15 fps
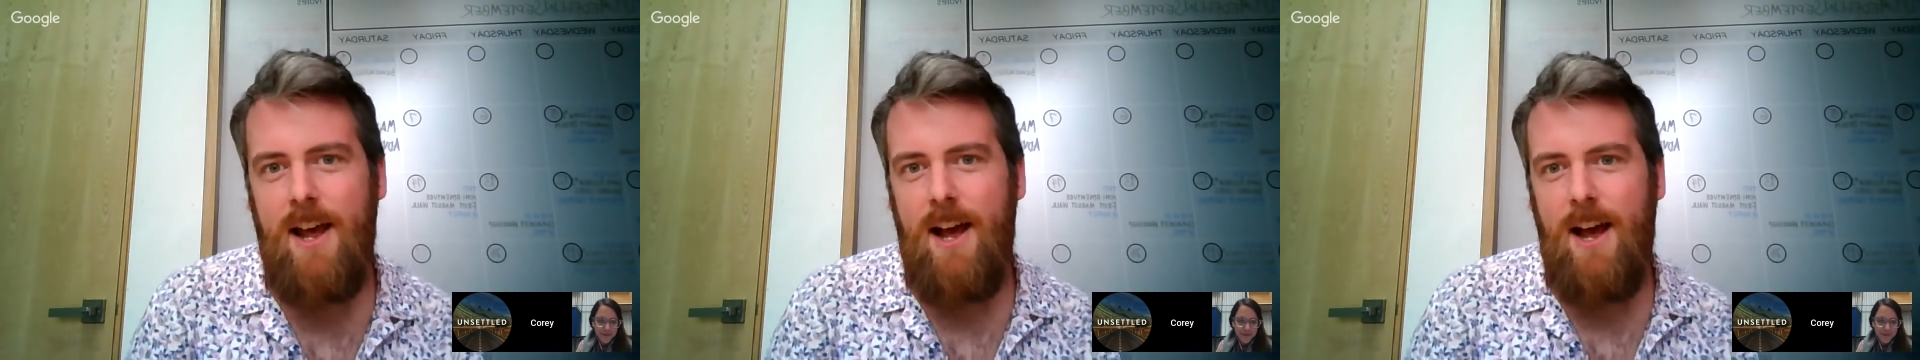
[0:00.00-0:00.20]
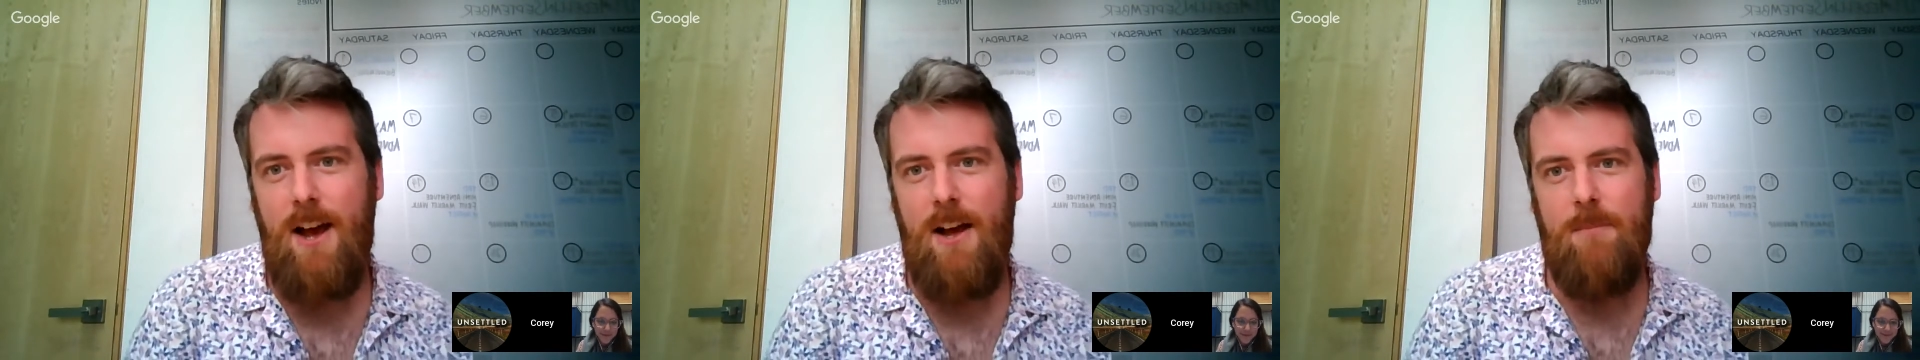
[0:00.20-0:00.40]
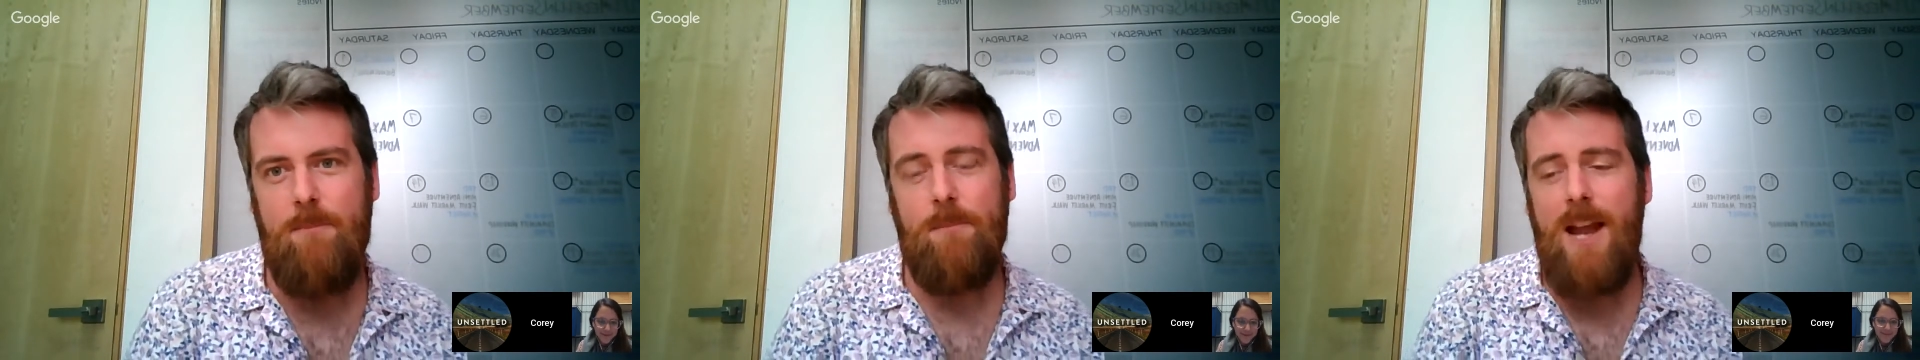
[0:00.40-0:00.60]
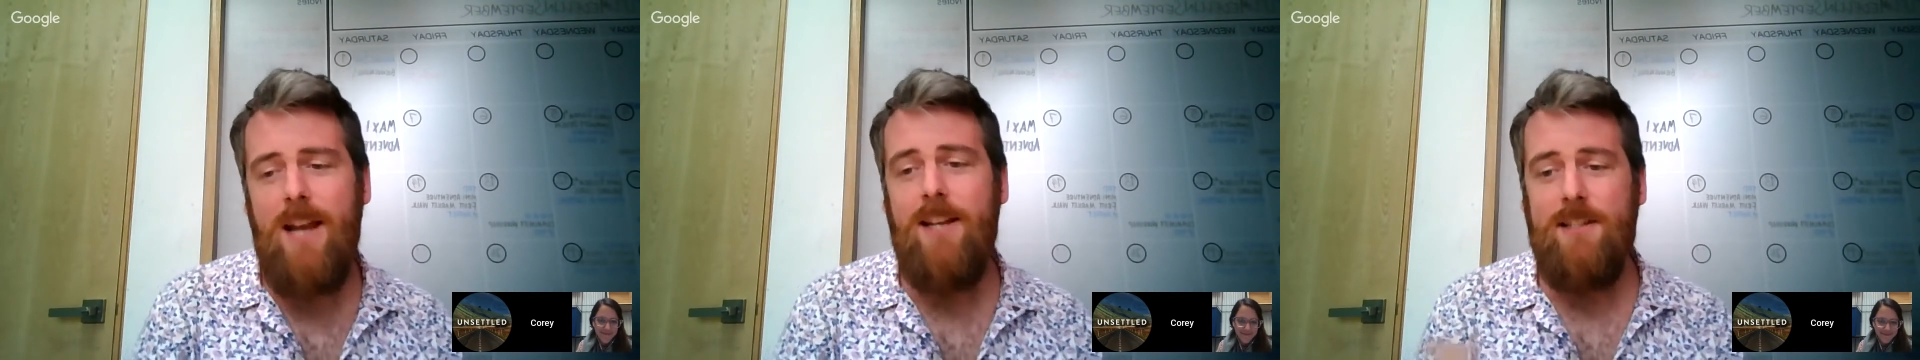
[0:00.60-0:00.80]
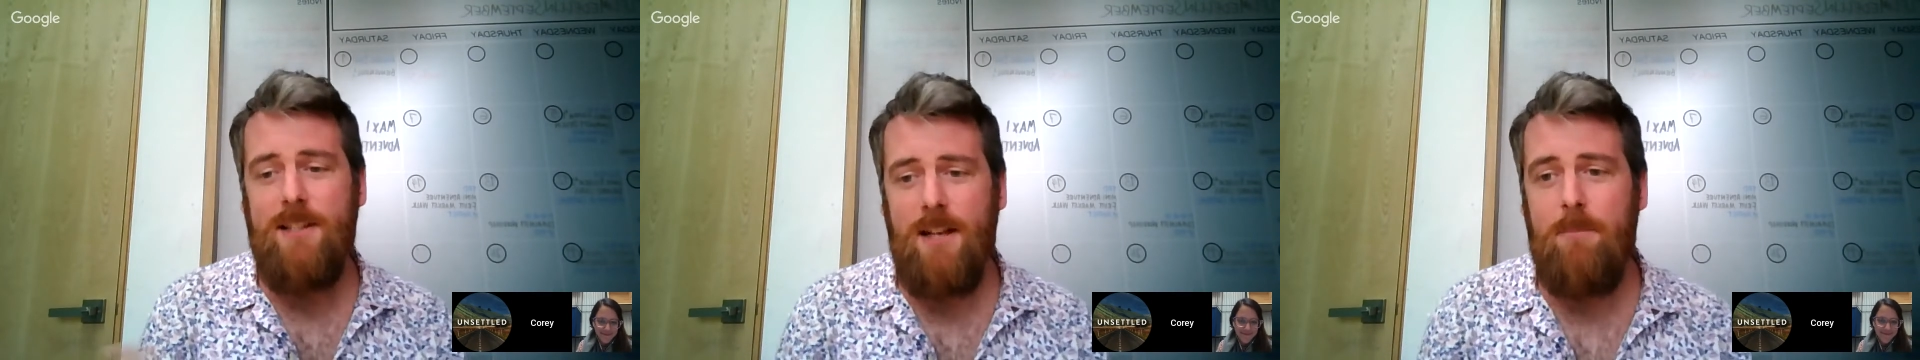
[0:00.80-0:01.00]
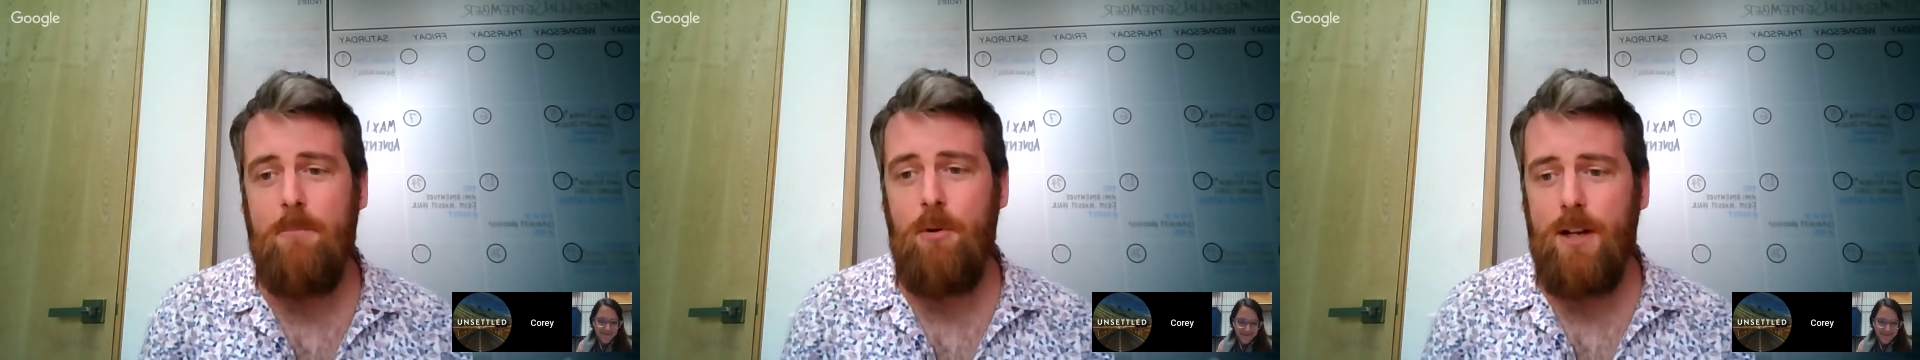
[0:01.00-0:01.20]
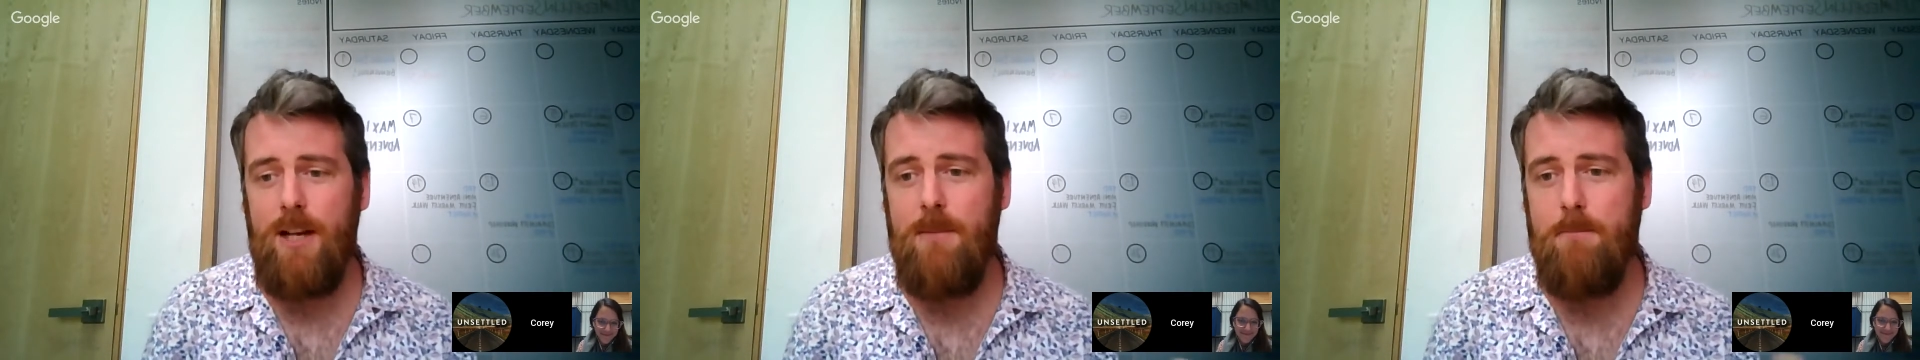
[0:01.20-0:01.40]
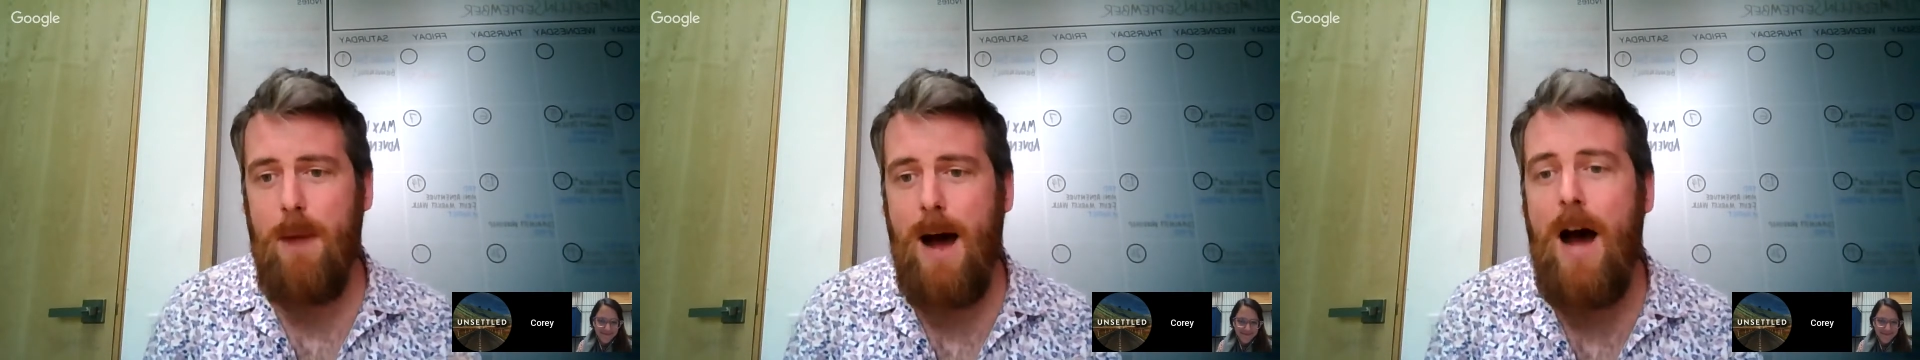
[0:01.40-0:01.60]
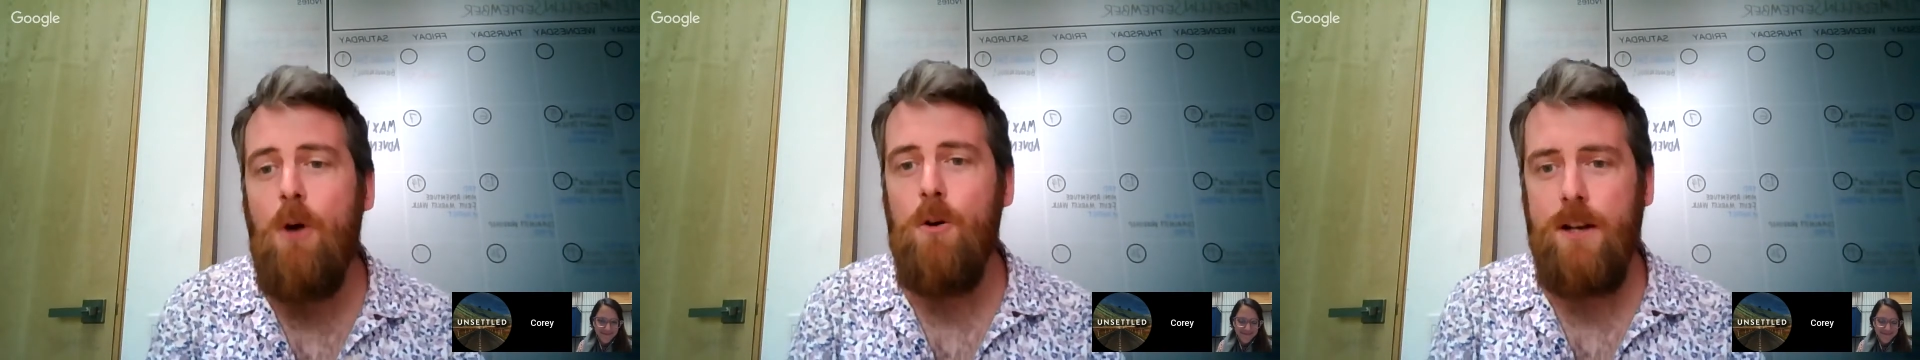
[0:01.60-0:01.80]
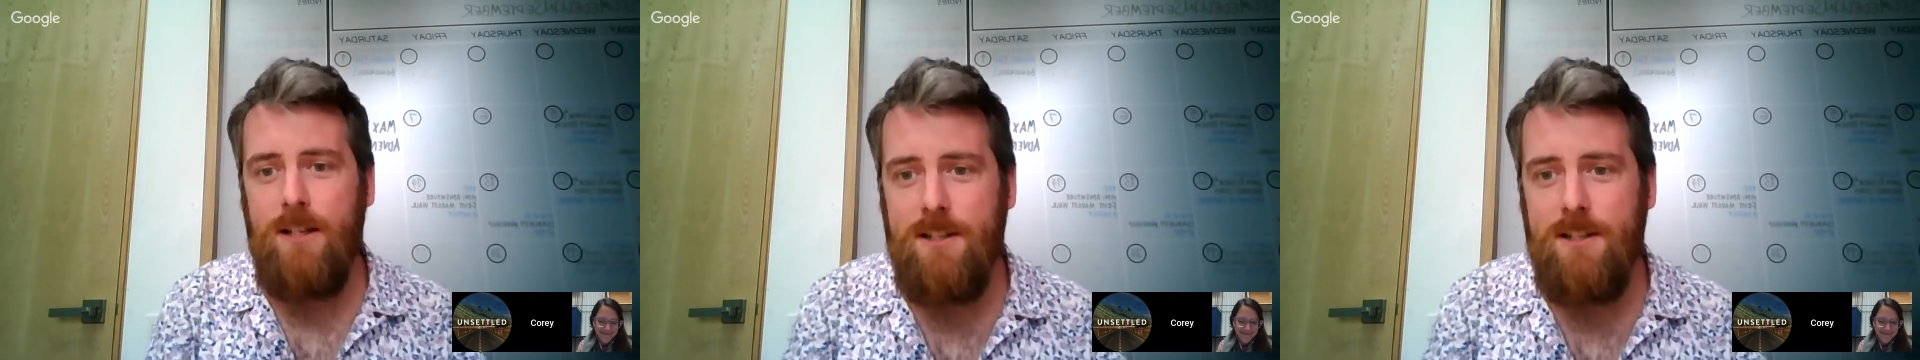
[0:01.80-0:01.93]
And it's a pretty empowering